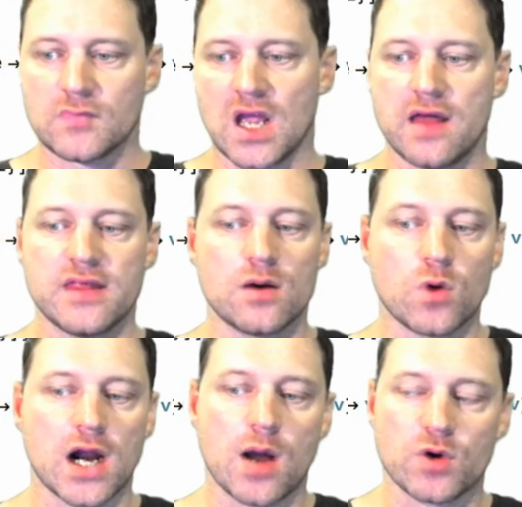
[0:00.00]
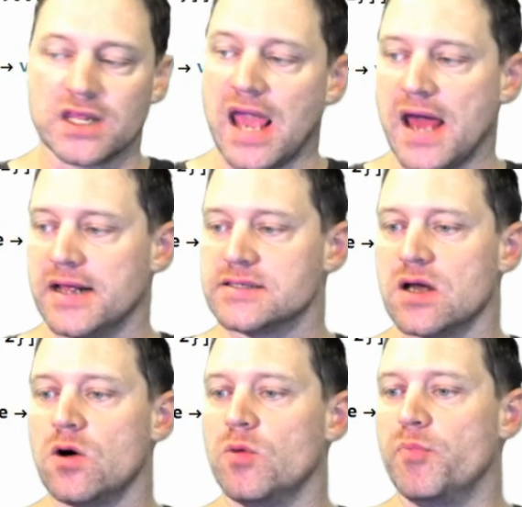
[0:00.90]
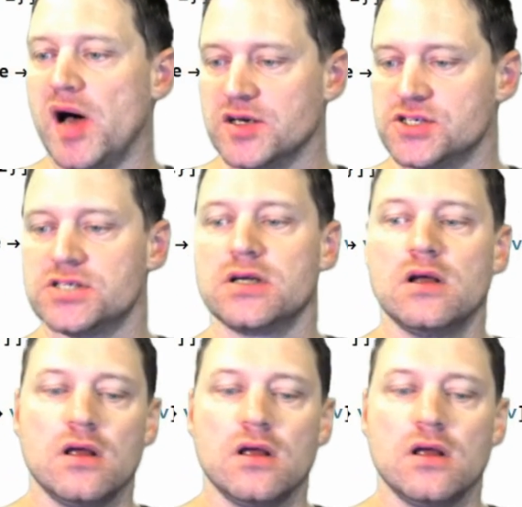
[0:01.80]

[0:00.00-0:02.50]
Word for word: and then what I would get is a whole bunch.